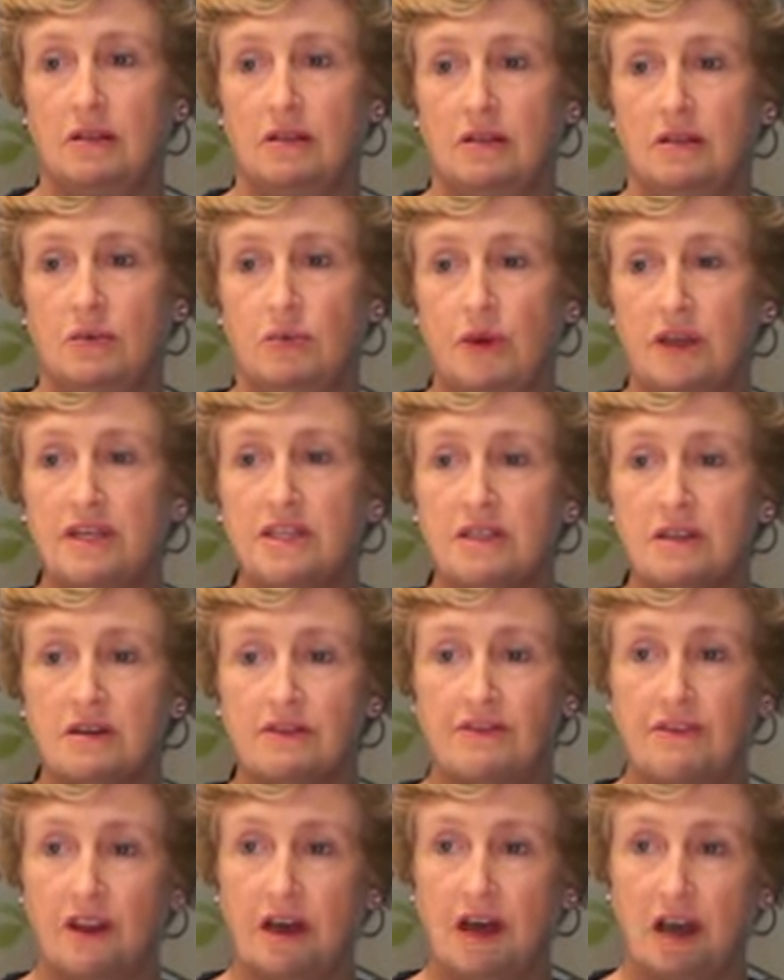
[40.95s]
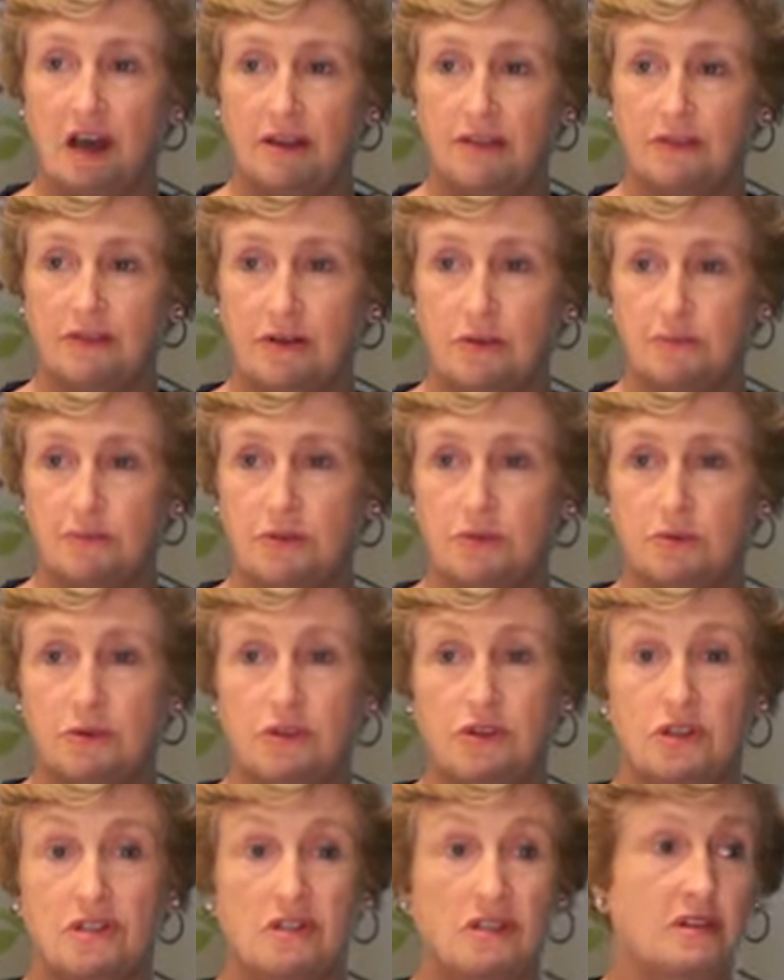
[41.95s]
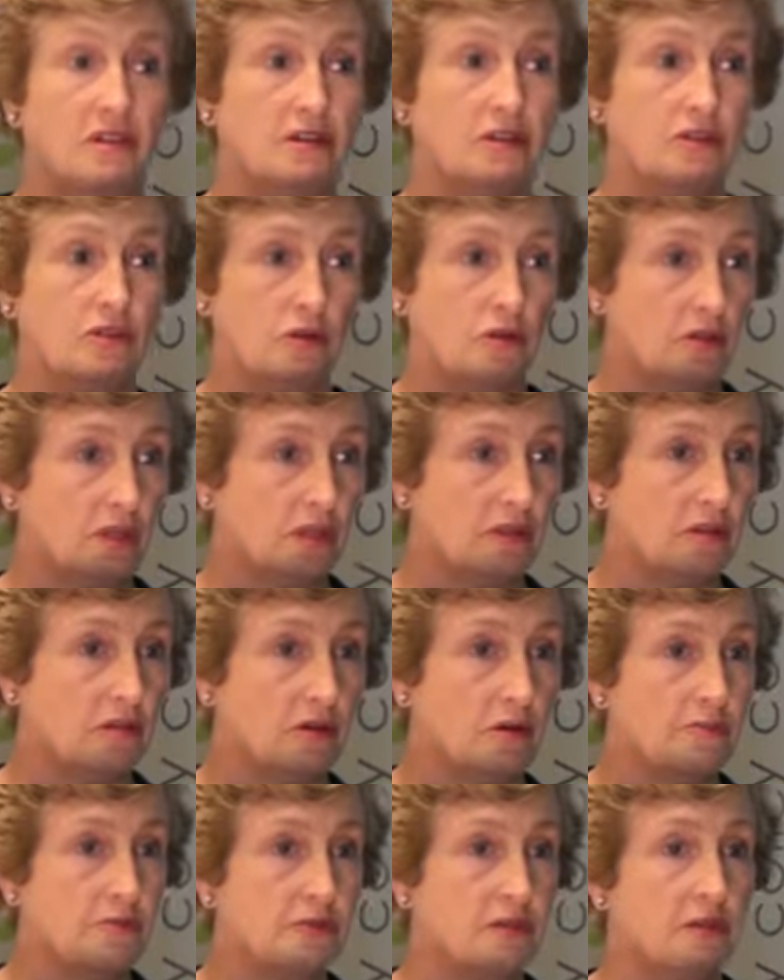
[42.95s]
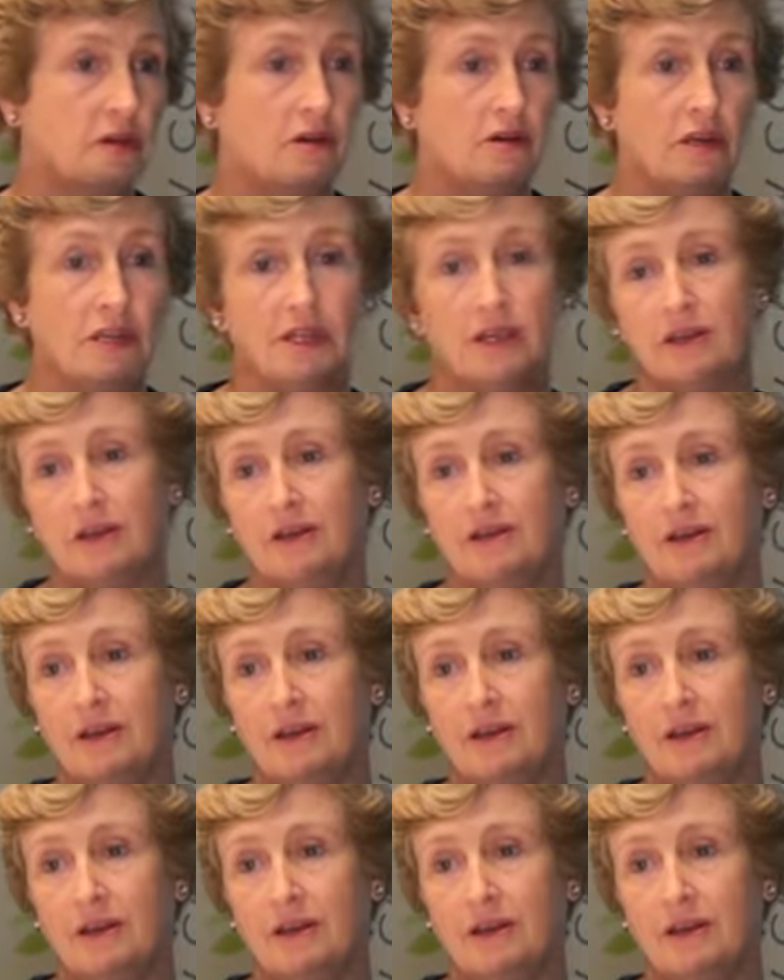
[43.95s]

the western flower thrips, which is an exotic thrips and only